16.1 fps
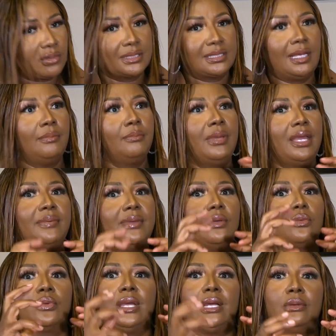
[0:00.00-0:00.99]
Because
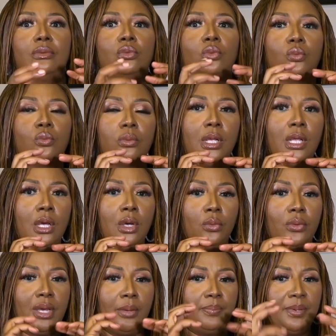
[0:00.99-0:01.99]
maybe we
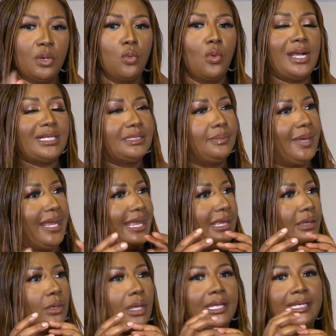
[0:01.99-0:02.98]
are being watched
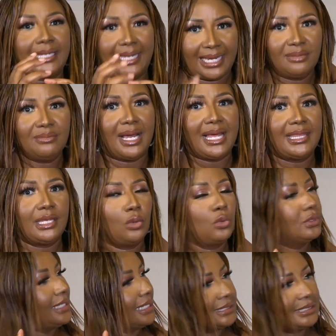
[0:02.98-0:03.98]
by a grandmother
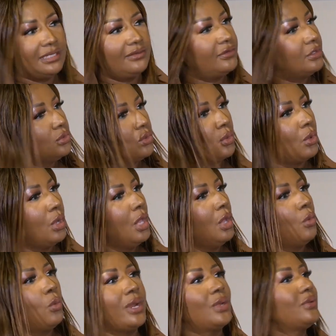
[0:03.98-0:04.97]
who doesn't even know
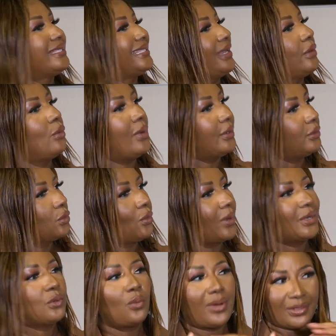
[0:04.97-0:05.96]
when we say
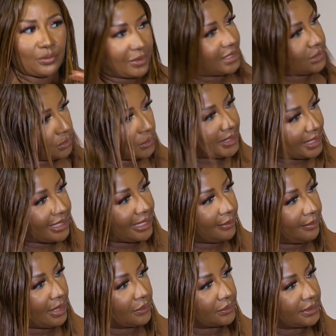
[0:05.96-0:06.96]
one-on-one what we are talking
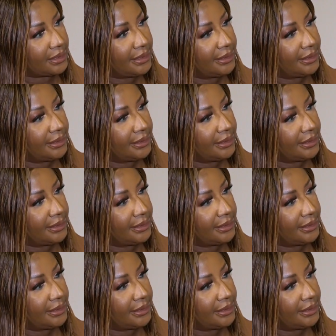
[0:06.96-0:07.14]
about.